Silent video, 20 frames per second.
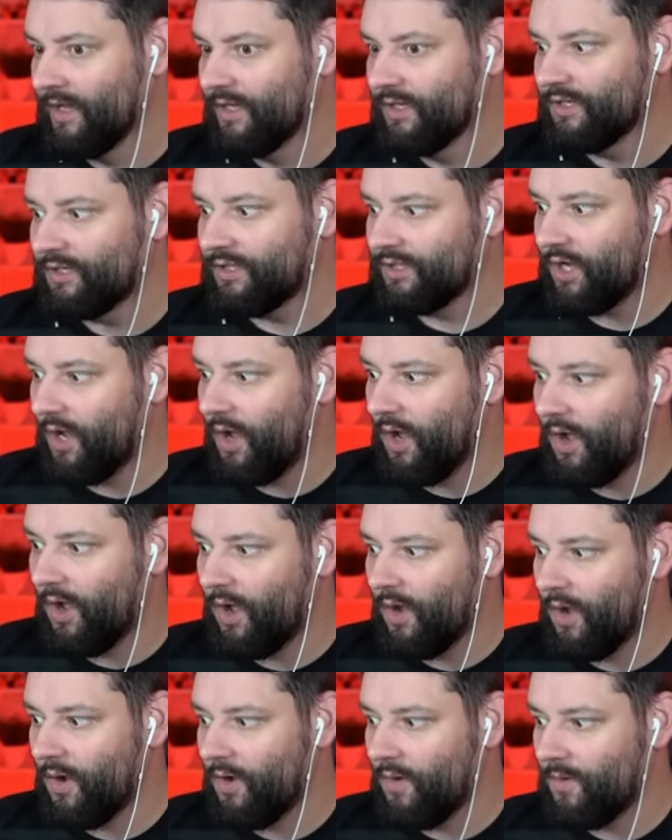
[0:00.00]

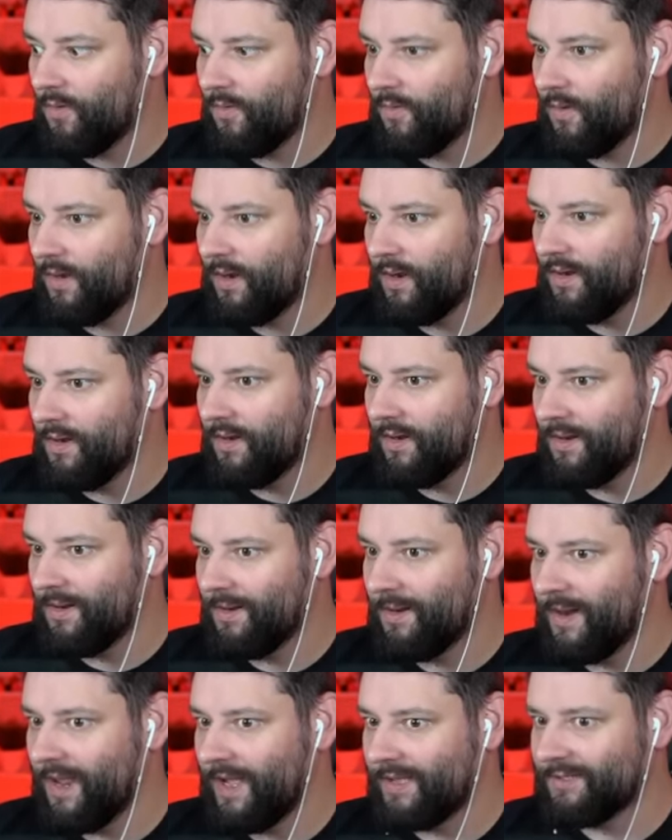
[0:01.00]
So,
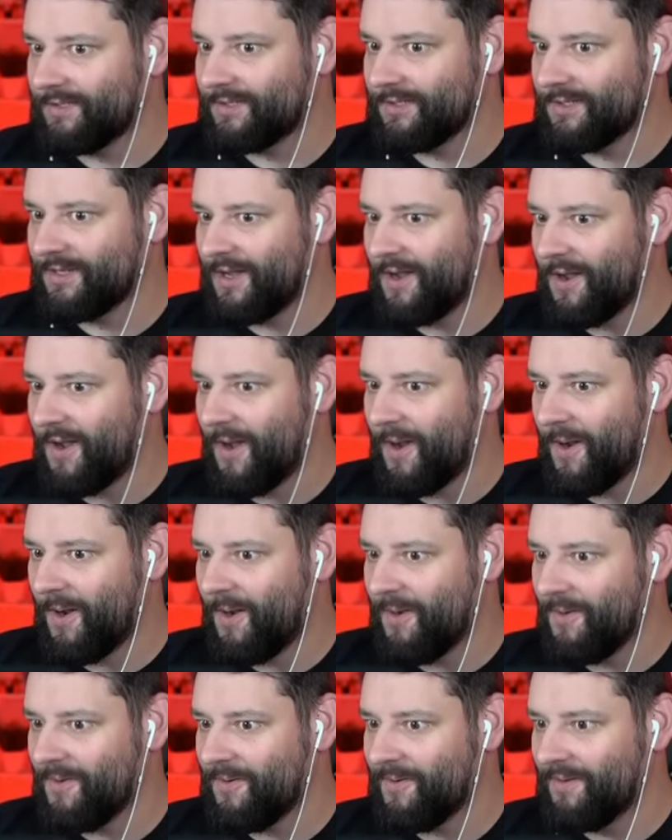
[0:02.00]
let's
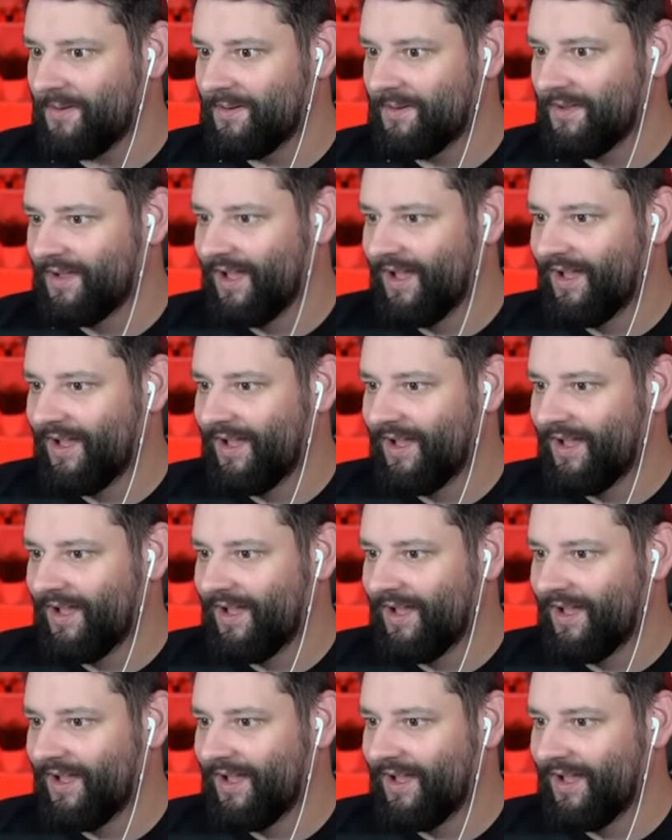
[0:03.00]
go